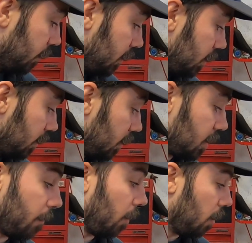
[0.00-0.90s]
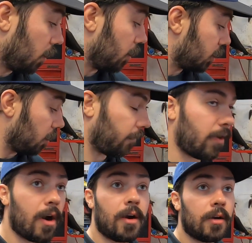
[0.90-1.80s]
this is, this is coming along good so
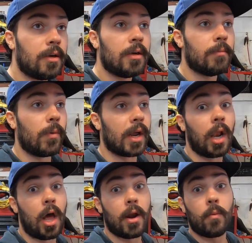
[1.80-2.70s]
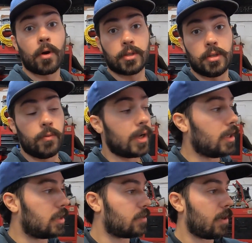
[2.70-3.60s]
far, but we got a lot of work to do. We
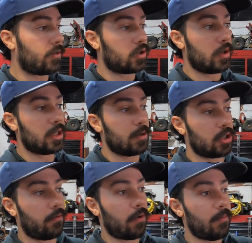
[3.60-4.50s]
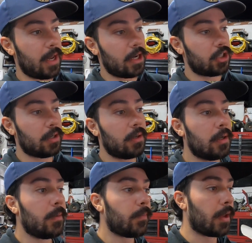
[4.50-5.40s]
got to dismount the transmission from the engine
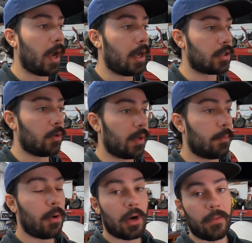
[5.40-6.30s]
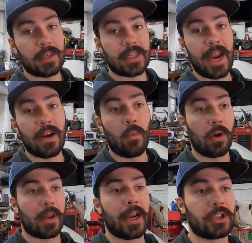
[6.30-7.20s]
uh, so we can put it on the stand and
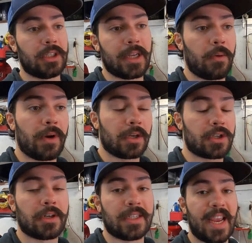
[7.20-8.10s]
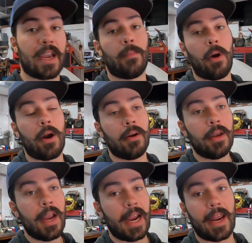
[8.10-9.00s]
Will can actually, we can start to take it apart
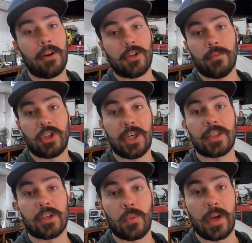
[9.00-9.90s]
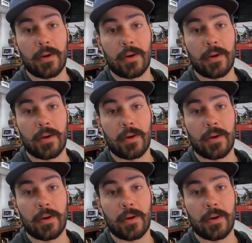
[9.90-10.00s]
and get out to the machines this